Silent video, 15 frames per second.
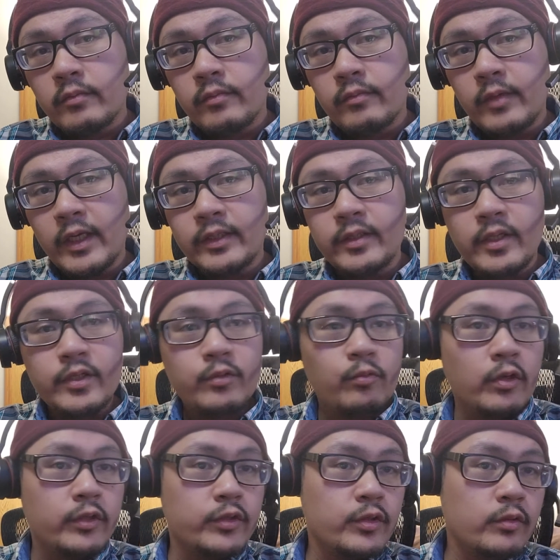Mic test
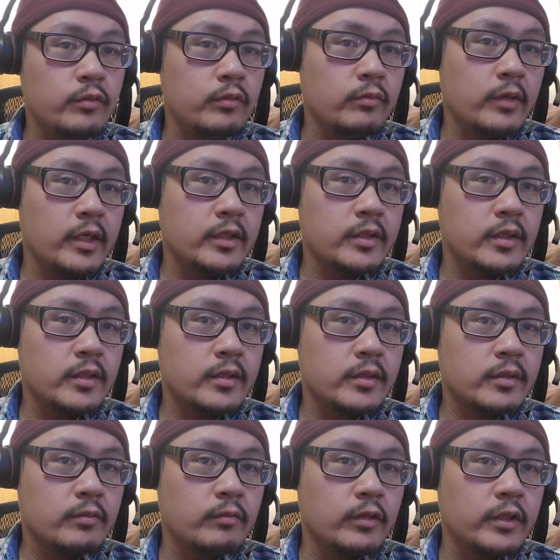1 2, mic
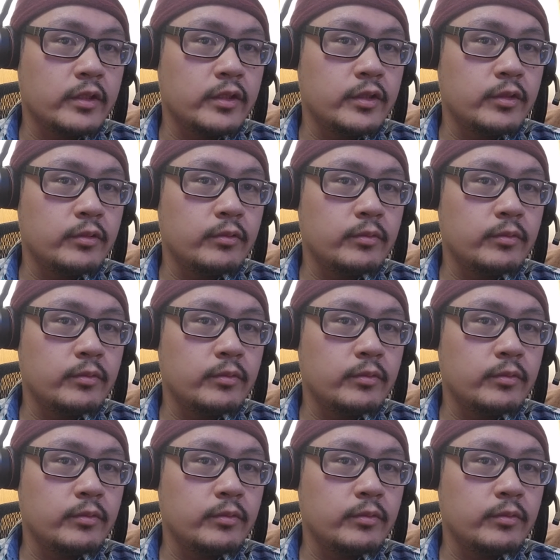test 1 2.